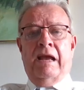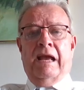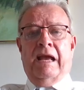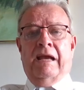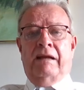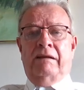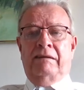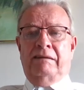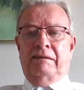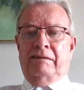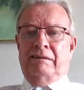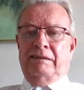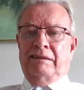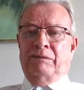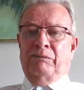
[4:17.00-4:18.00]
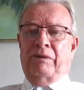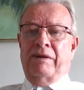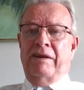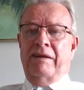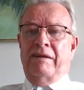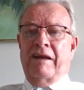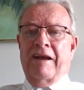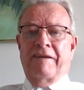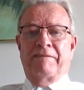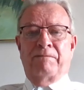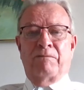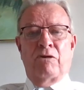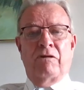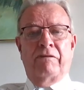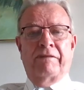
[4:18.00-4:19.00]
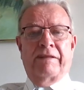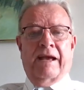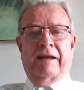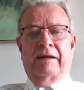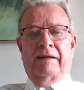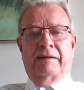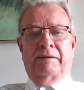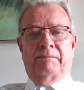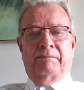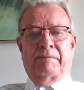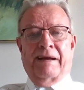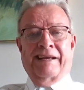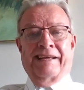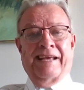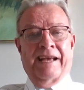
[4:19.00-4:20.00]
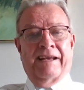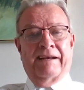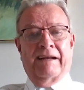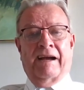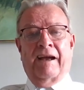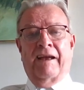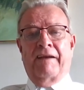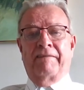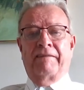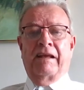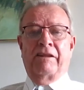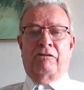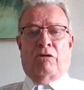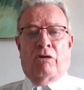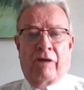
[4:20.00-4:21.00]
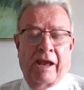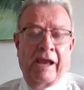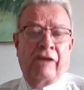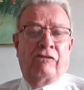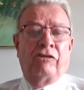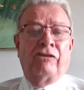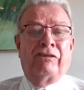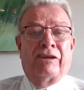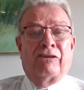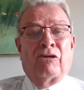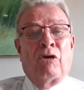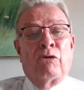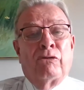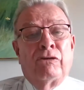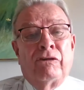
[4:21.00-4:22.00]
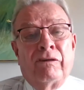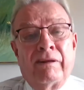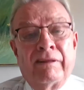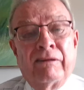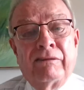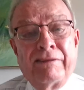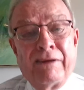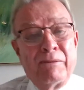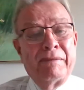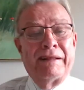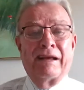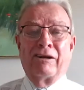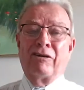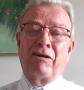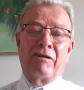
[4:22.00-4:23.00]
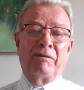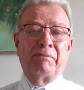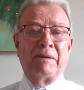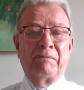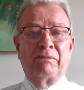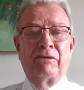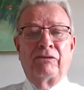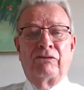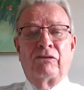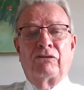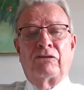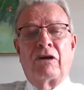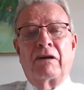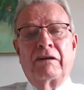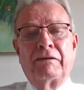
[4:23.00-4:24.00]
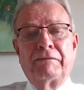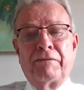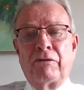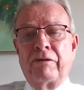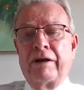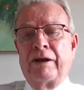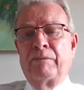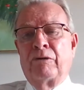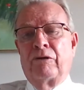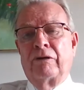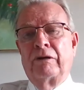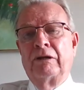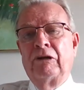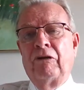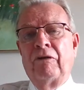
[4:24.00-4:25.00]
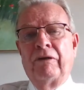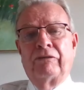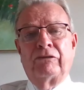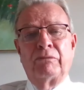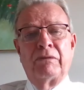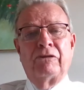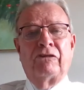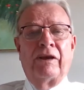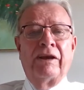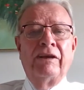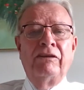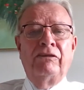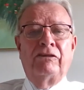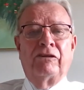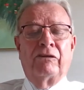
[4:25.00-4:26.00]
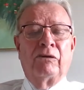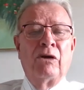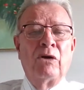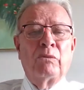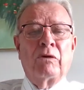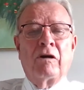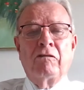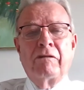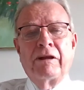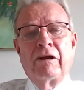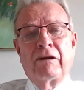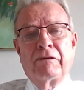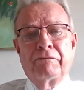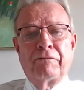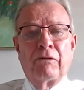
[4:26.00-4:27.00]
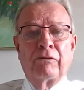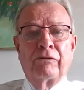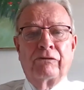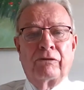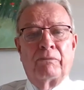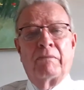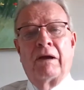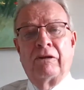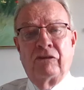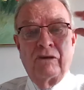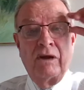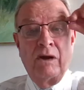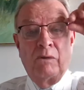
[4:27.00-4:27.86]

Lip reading: And we need to have more of that. Again, I have the other agents that are older. They'll tell me that, Carl, people just don't talk on the phone anymore. It's so much easier. We're already on our phone so much.